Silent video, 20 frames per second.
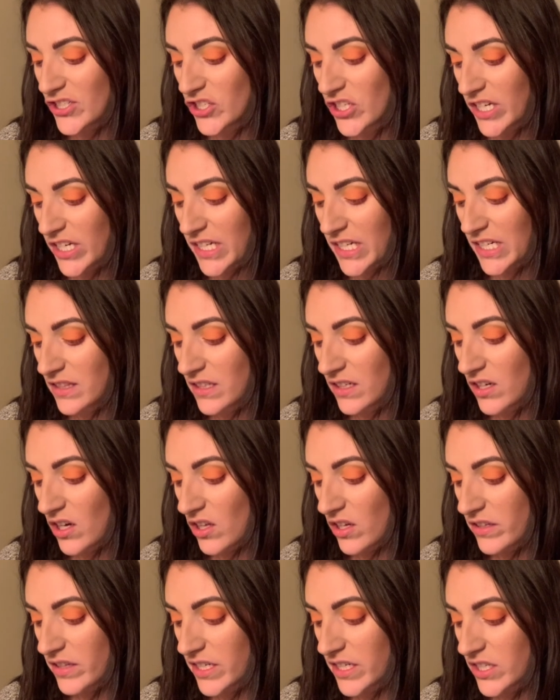Chick, the
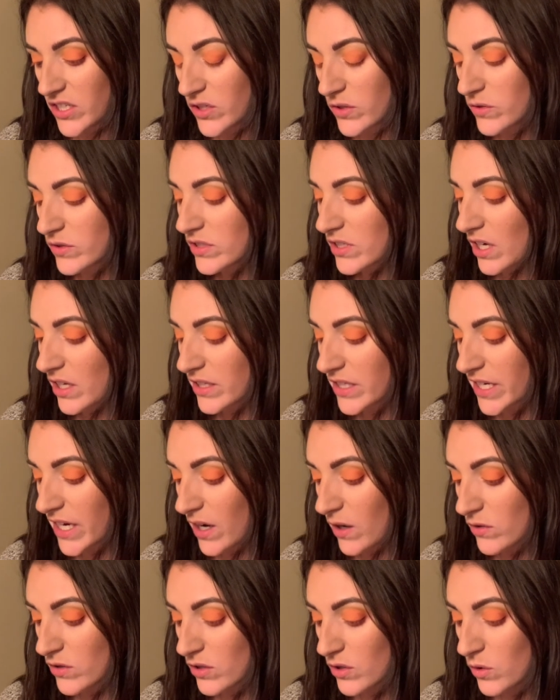color that I used on the
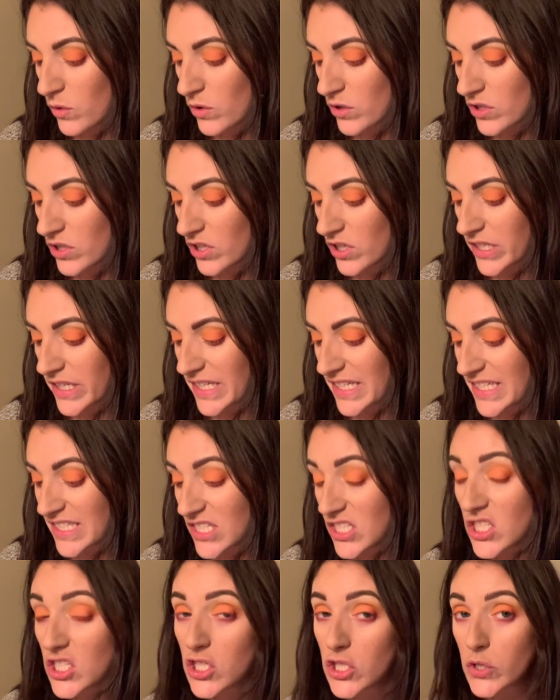outer corner,
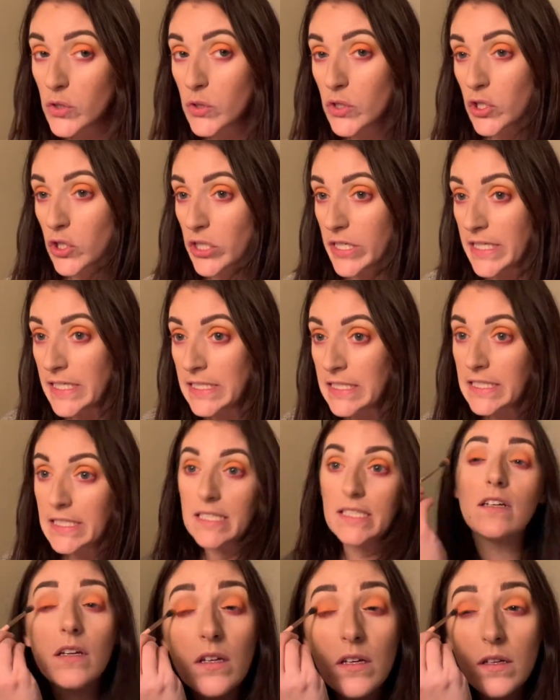into the
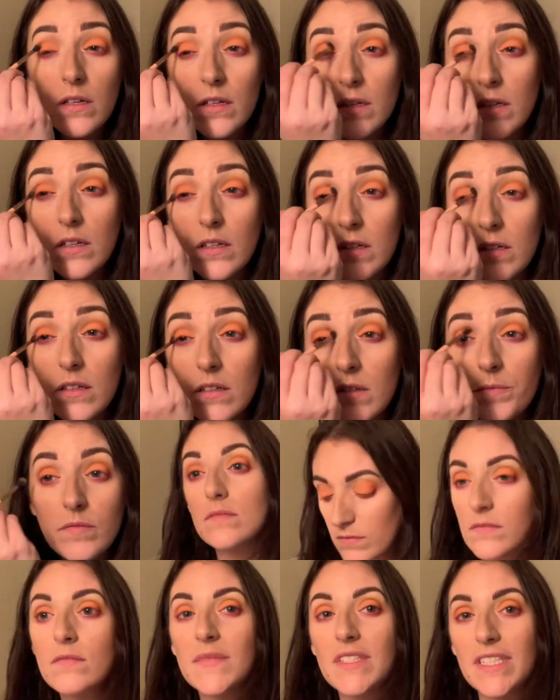crease
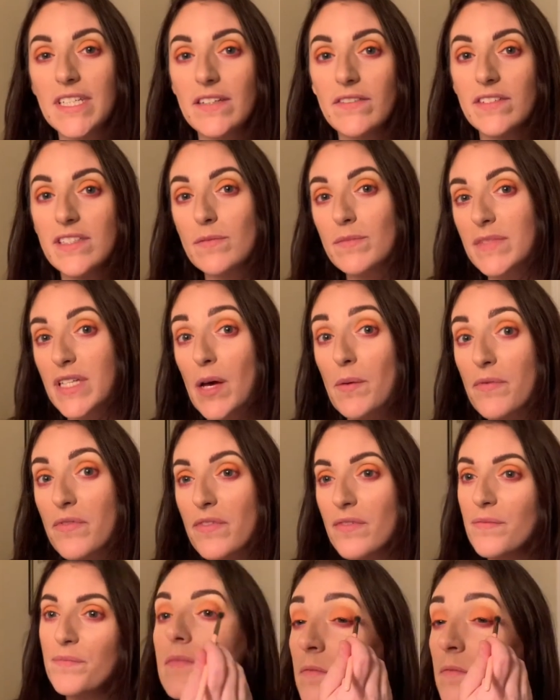to give it some depth.